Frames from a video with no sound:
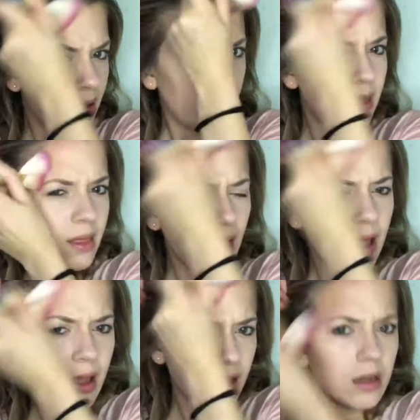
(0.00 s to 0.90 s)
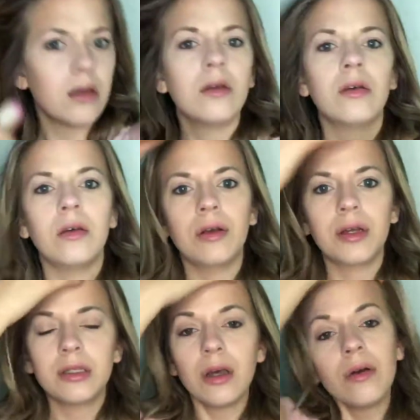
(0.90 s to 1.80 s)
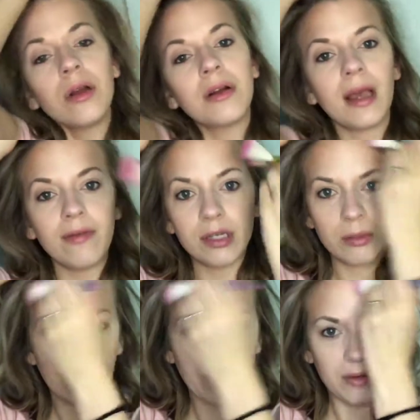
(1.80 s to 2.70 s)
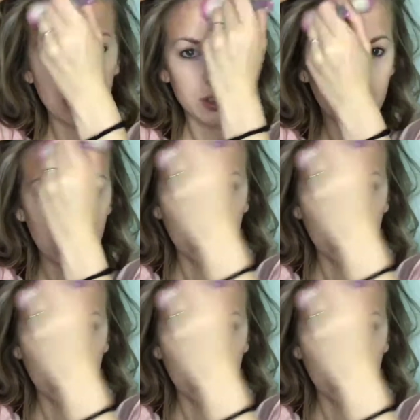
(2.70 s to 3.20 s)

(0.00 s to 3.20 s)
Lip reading: then you're good to go, and you already have your summer foundation.